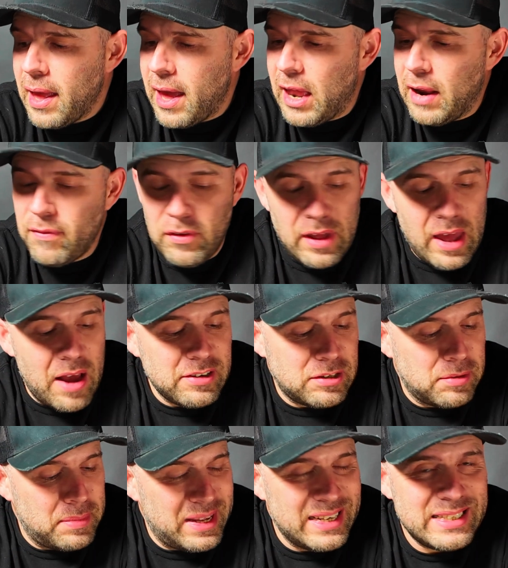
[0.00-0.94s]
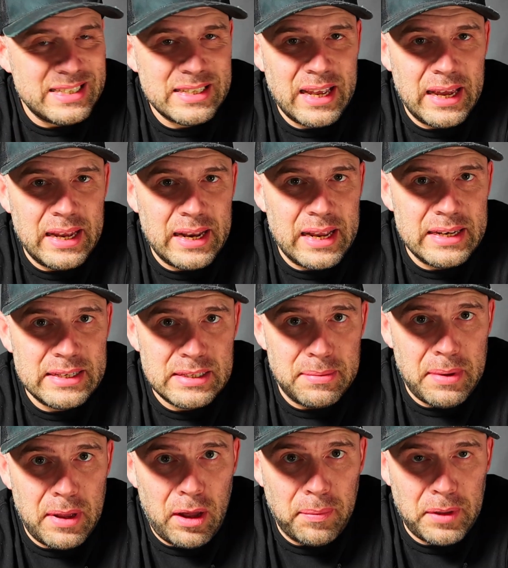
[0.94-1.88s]
And if you have some insight and
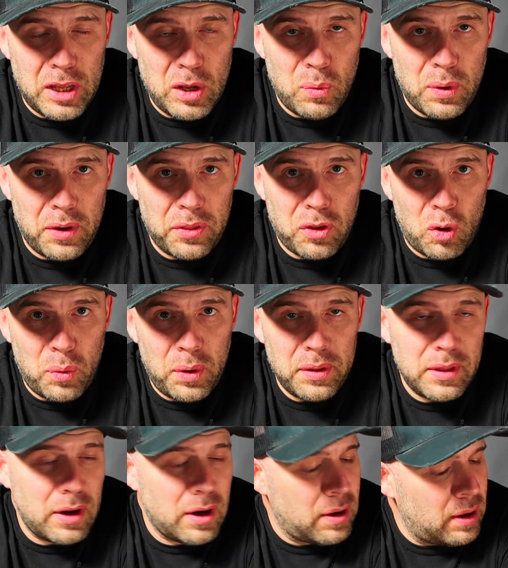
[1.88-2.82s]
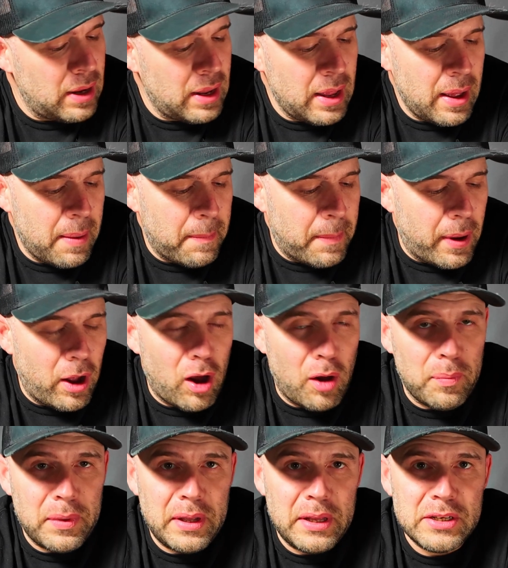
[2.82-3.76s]
some help that you want to throw in there, by
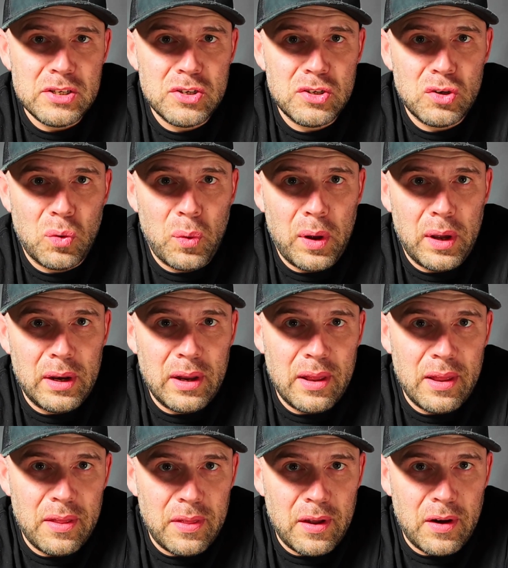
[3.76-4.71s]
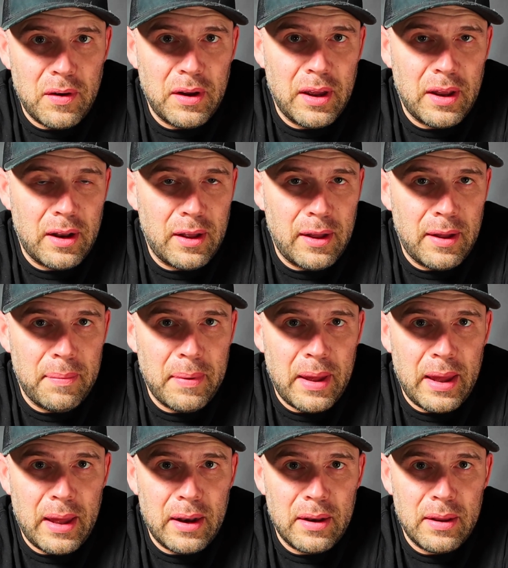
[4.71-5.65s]
all means, join their GitHub
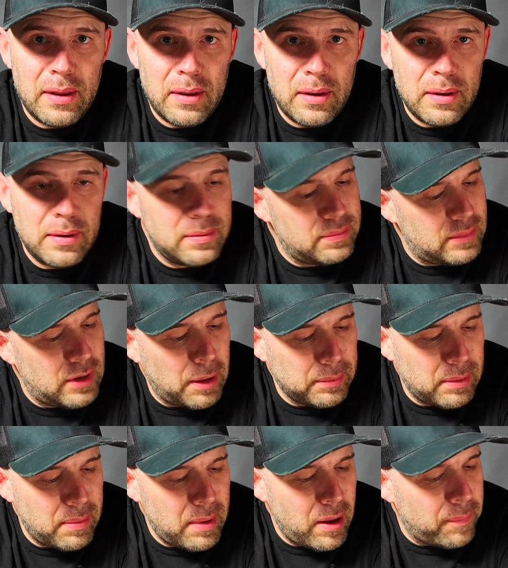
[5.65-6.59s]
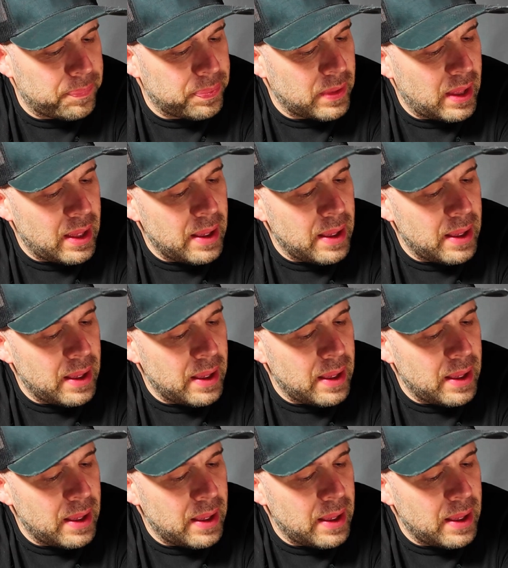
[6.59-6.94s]
and help them out.